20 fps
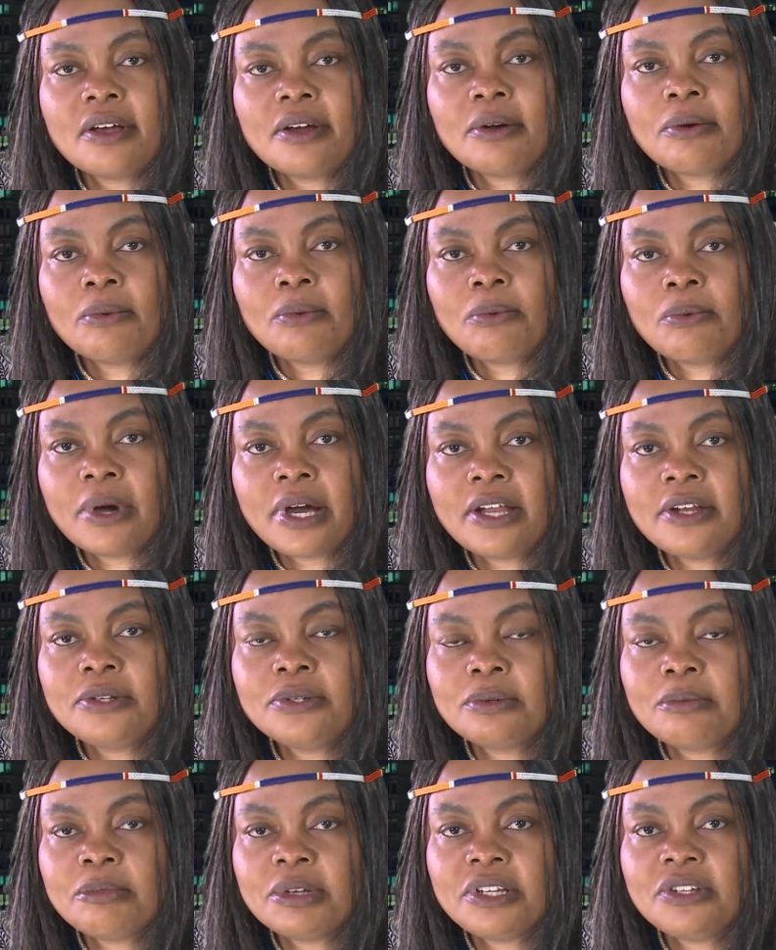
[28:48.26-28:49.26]
want to
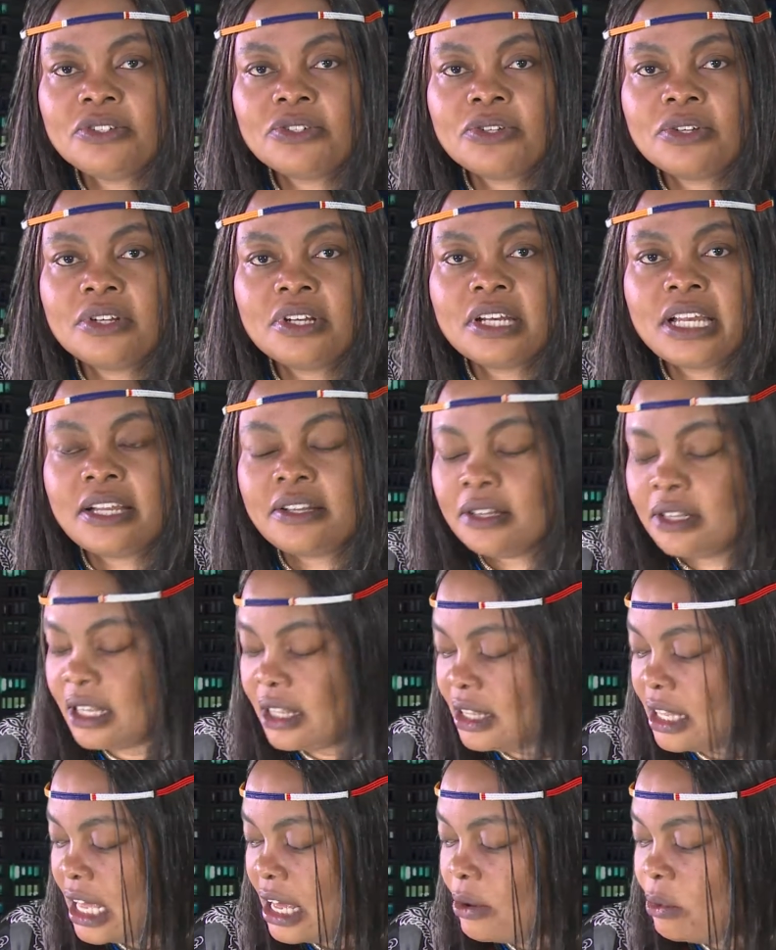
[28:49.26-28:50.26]
mention
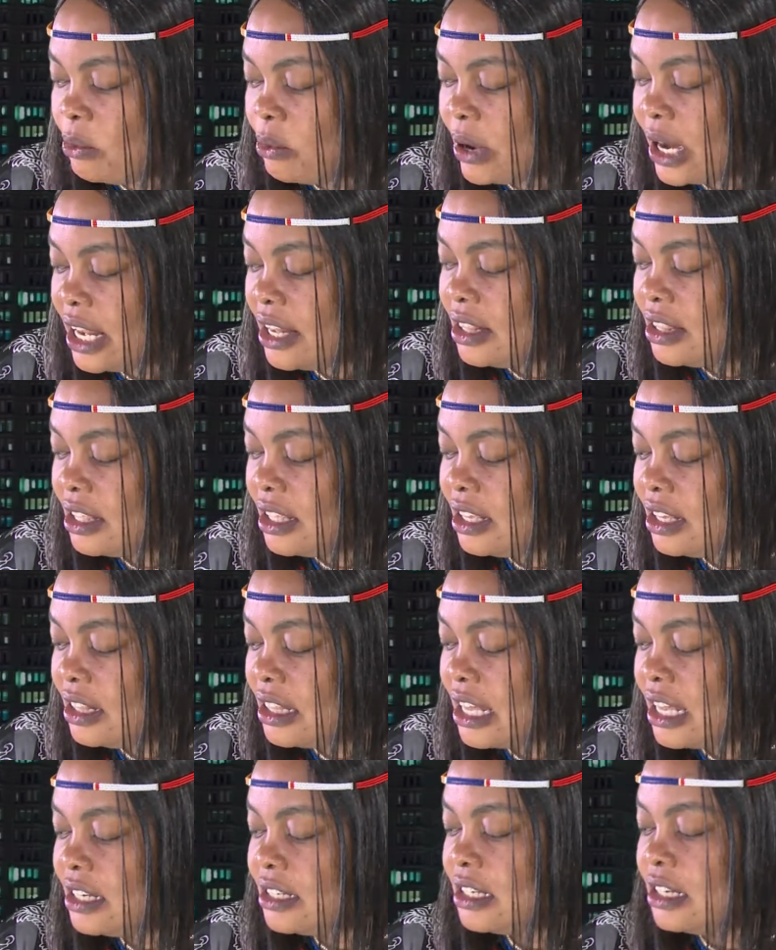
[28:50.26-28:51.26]
one thing,
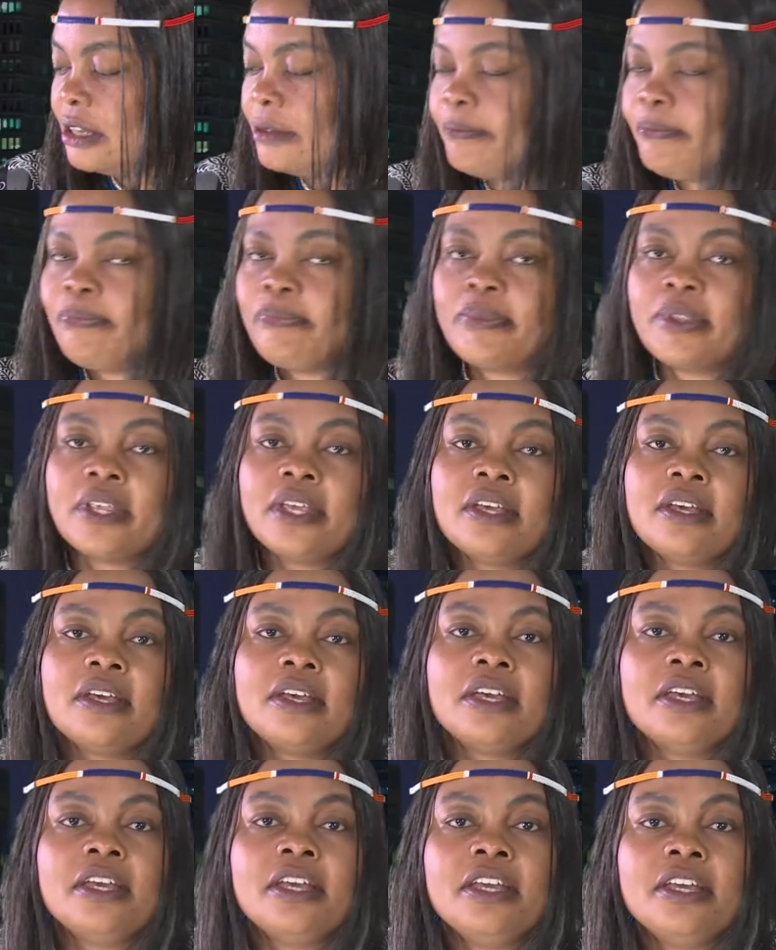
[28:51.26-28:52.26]
that
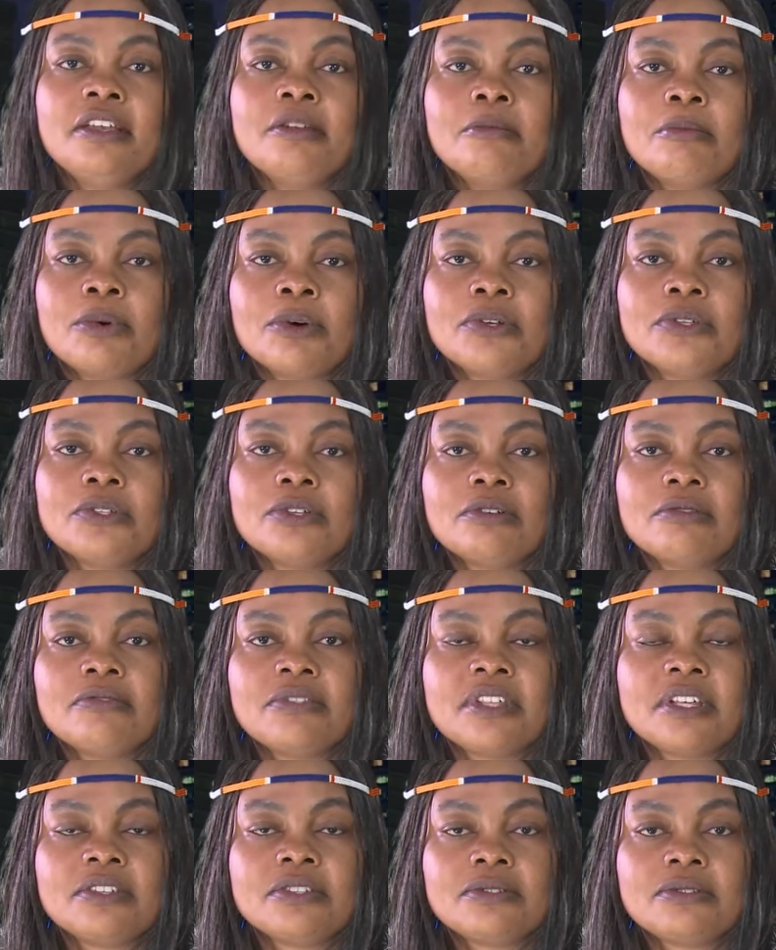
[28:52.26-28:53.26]
in most of
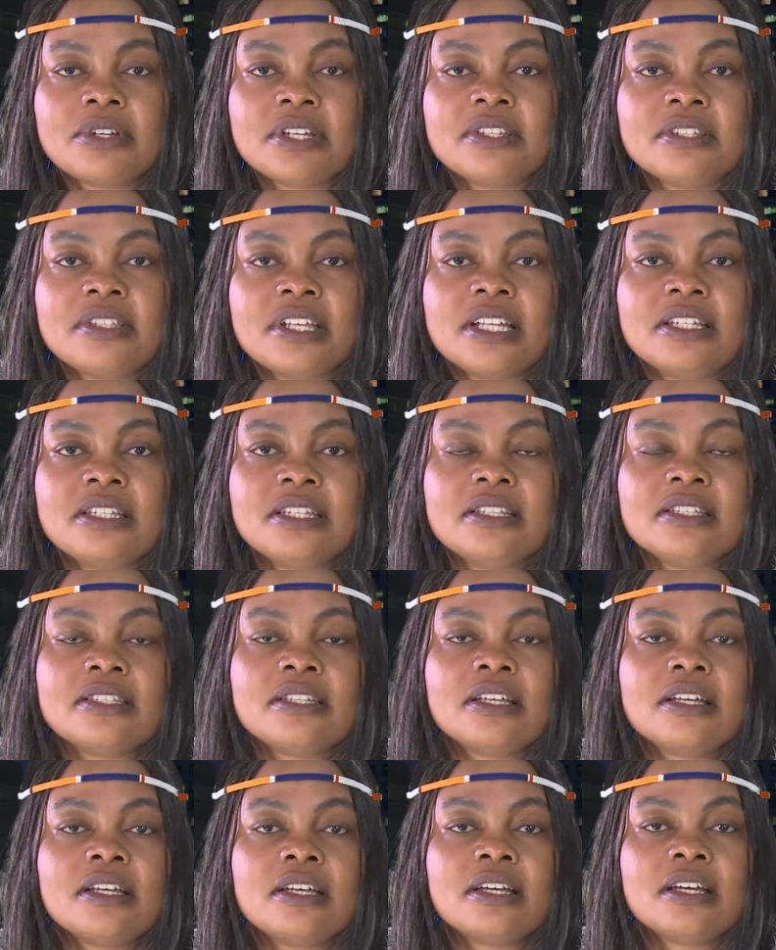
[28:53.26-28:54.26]
the stress that is
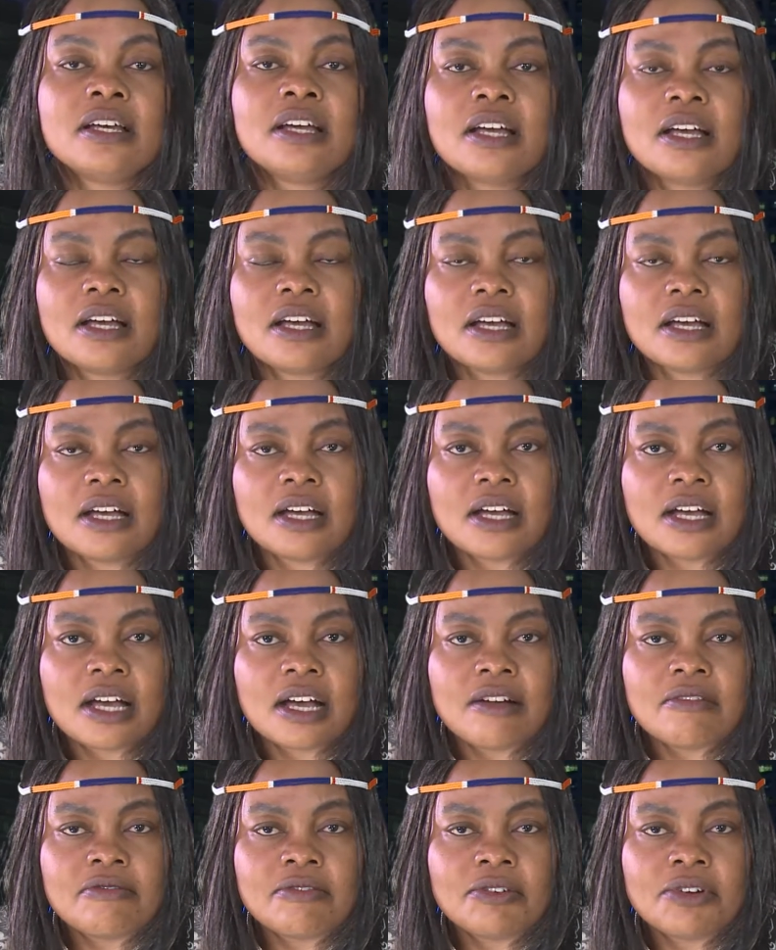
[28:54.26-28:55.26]

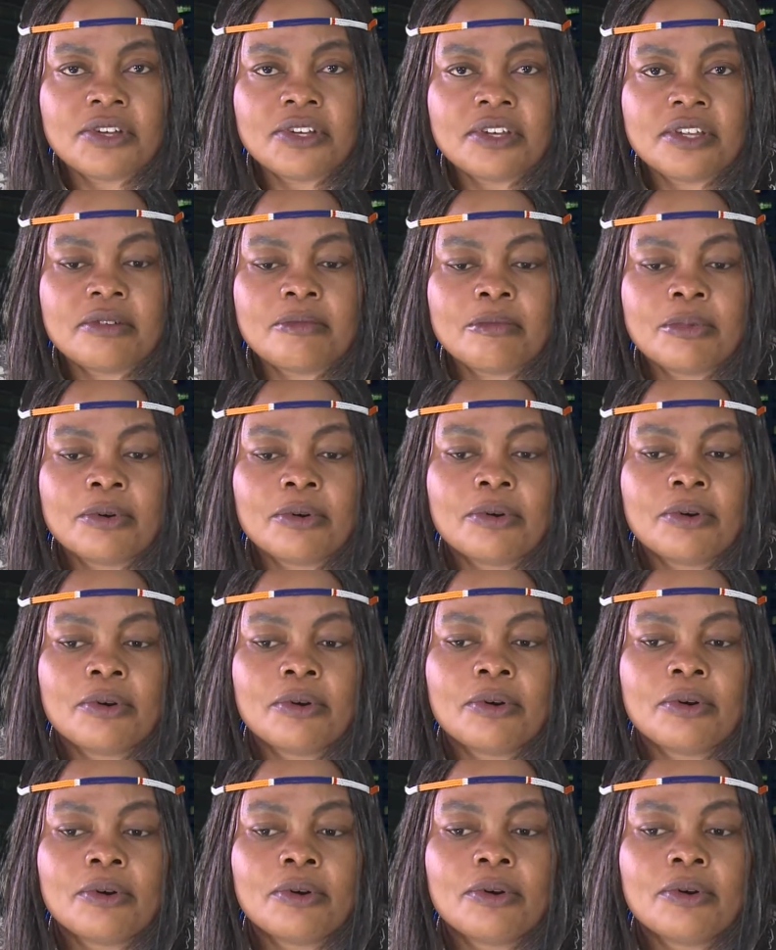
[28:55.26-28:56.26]
avoidable,
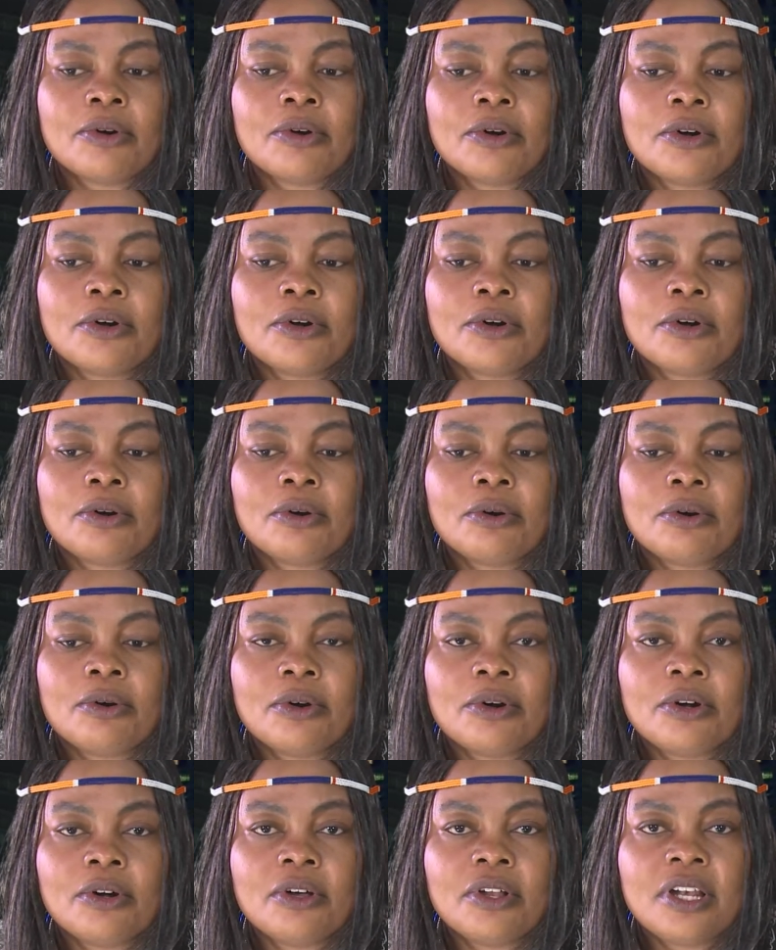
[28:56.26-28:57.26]

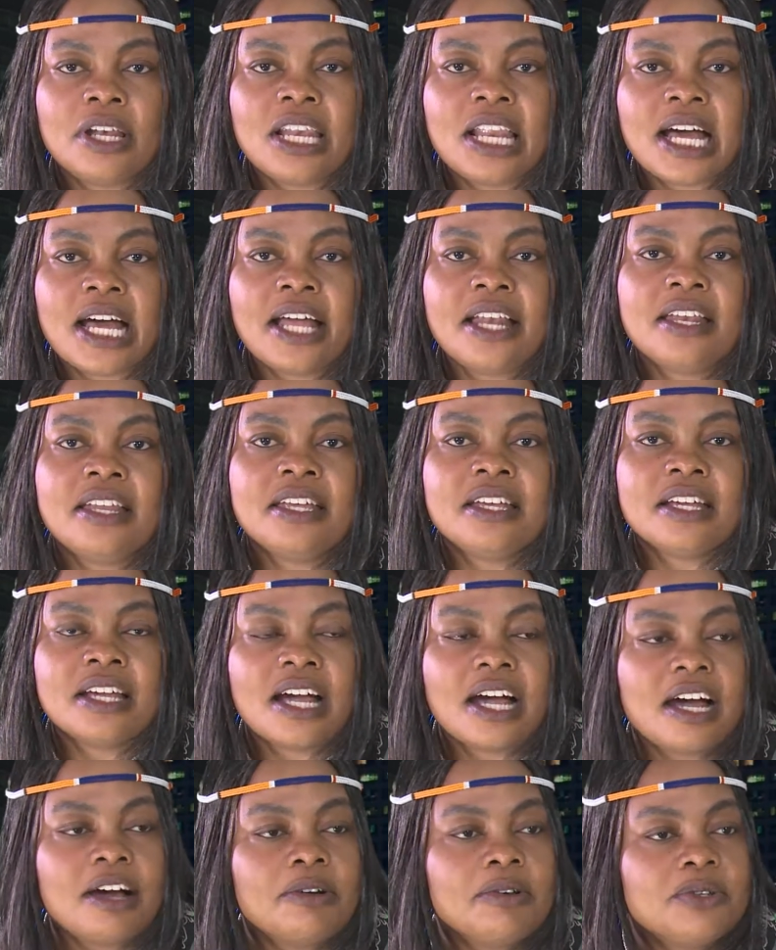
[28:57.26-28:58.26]
learning
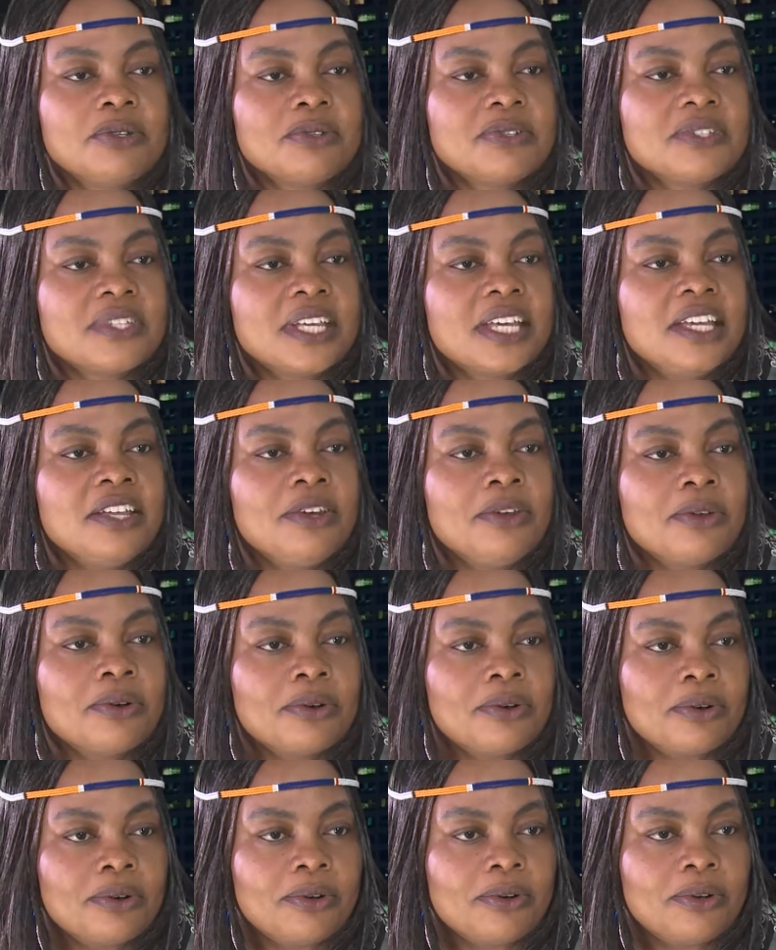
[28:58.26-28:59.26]
how to say no